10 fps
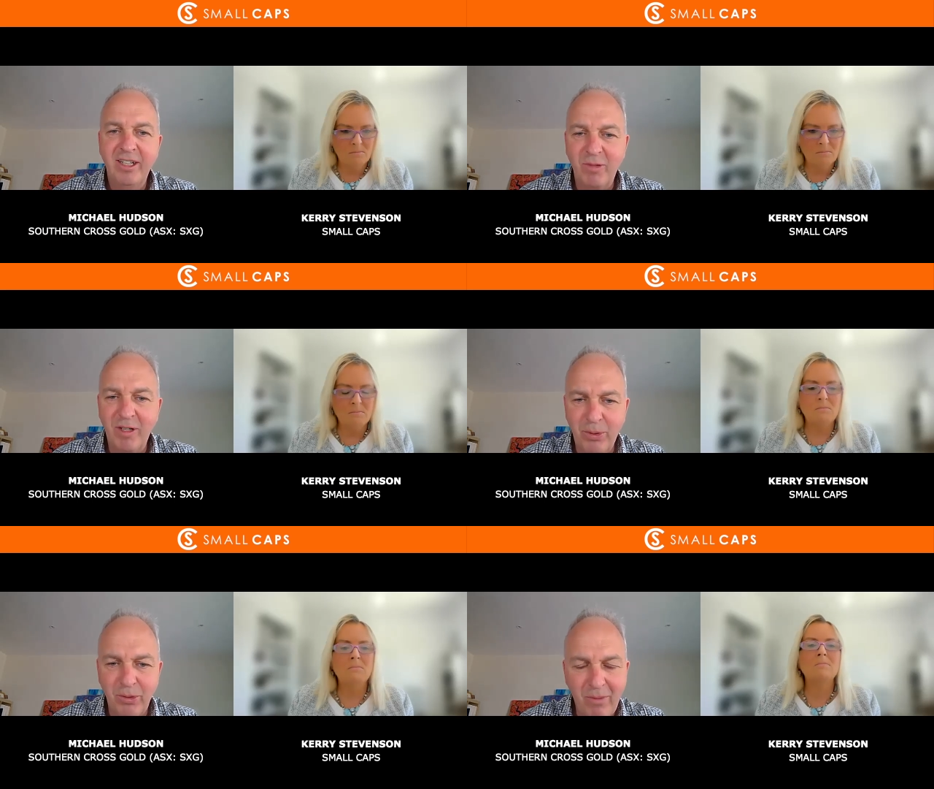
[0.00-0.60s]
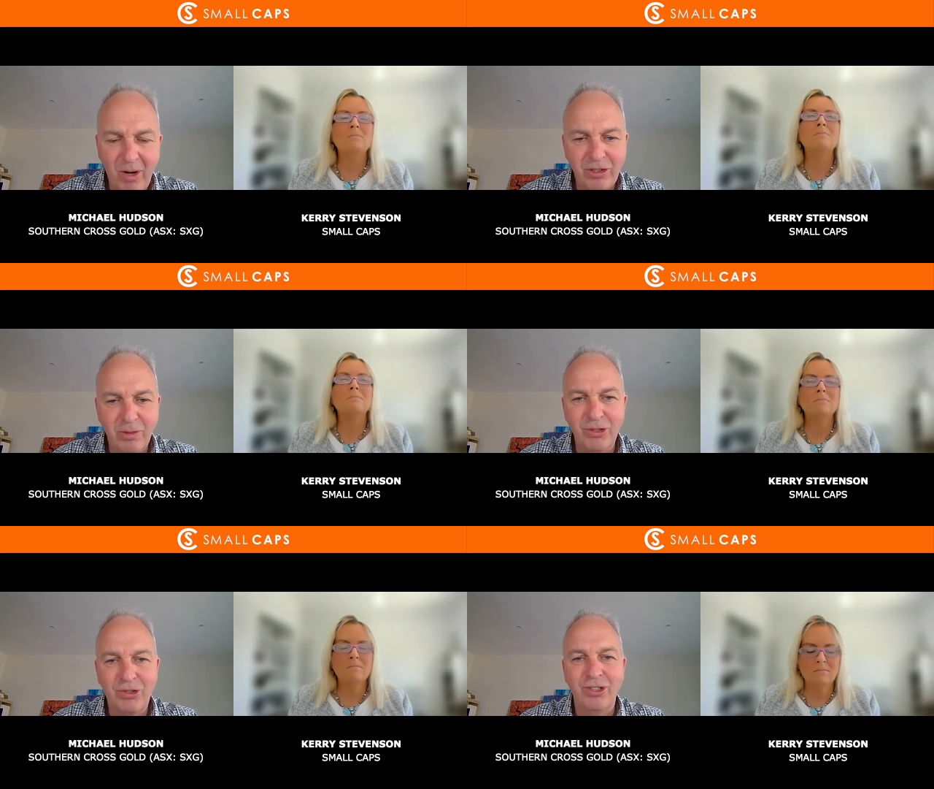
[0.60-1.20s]
Speaker 1: We put
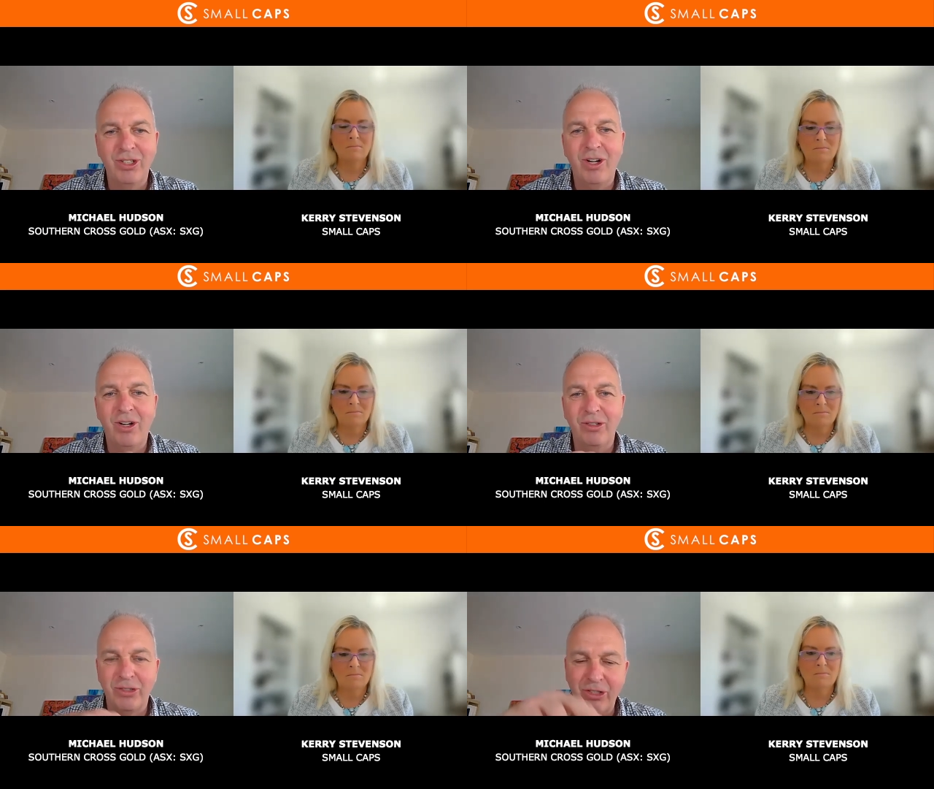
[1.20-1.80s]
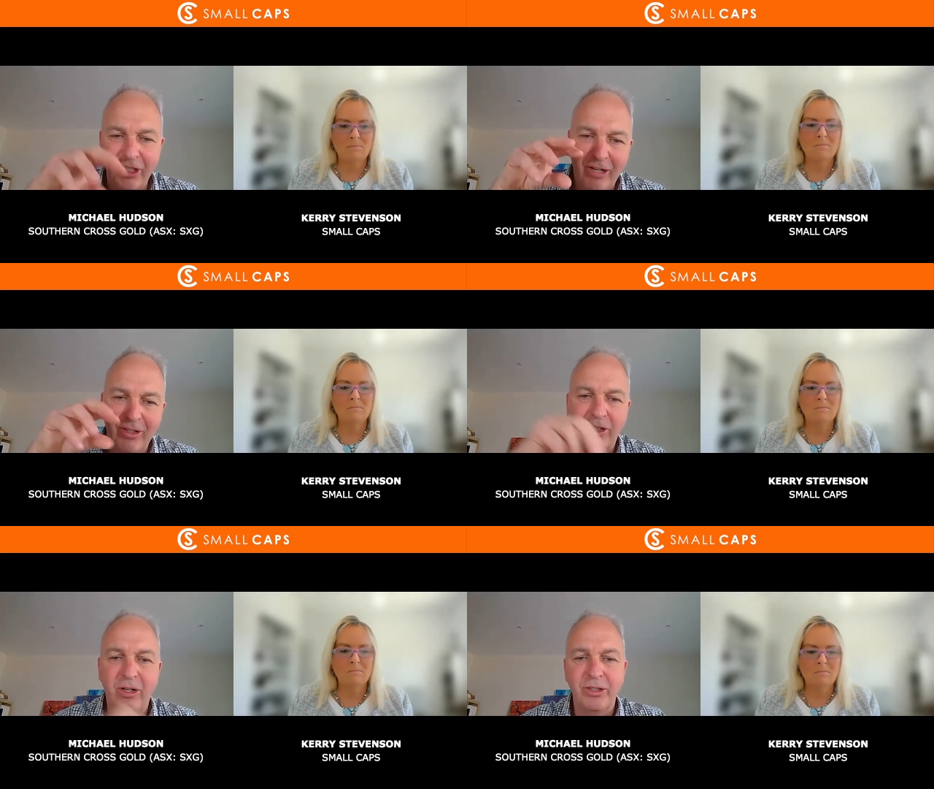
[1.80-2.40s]
multiple drill holes and
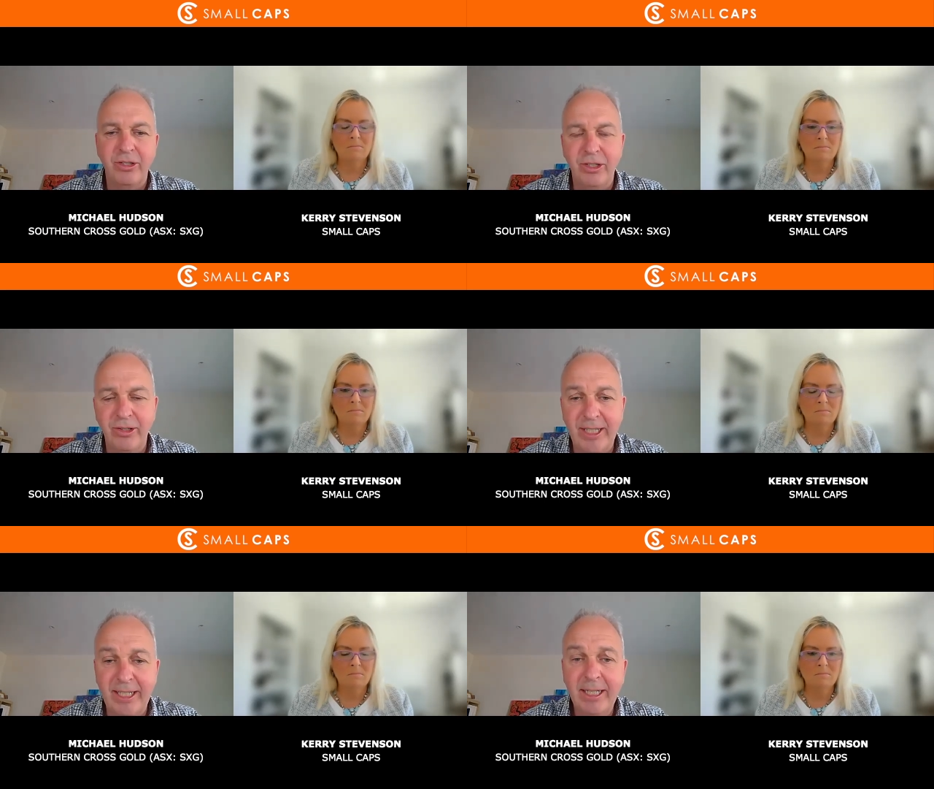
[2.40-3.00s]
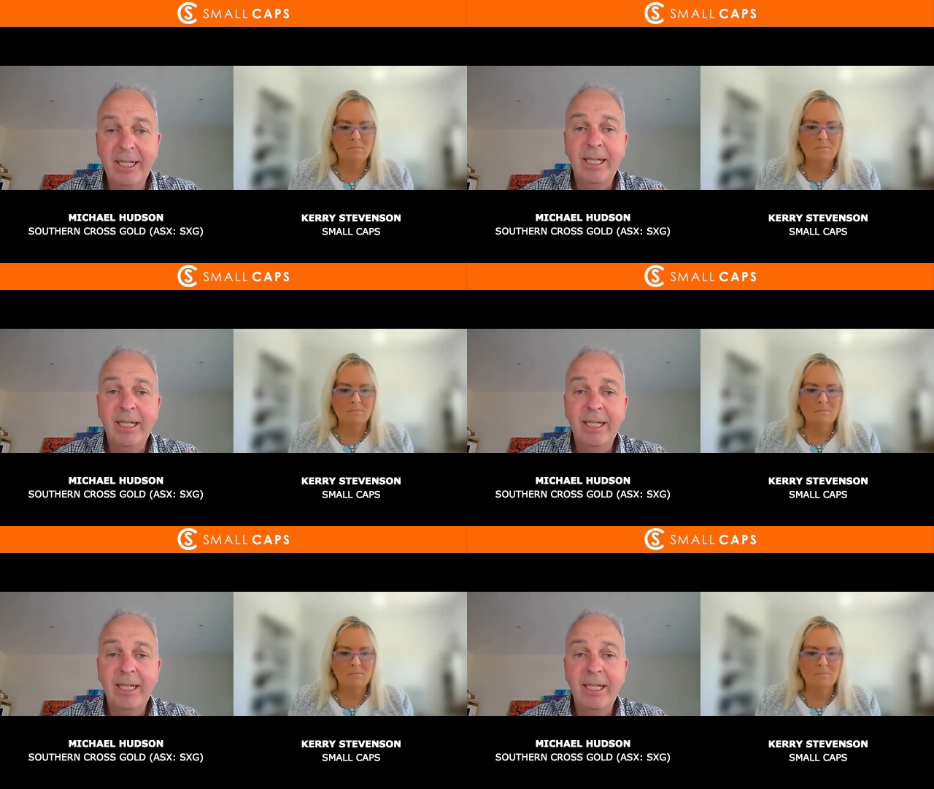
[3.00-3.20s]
showing continuity.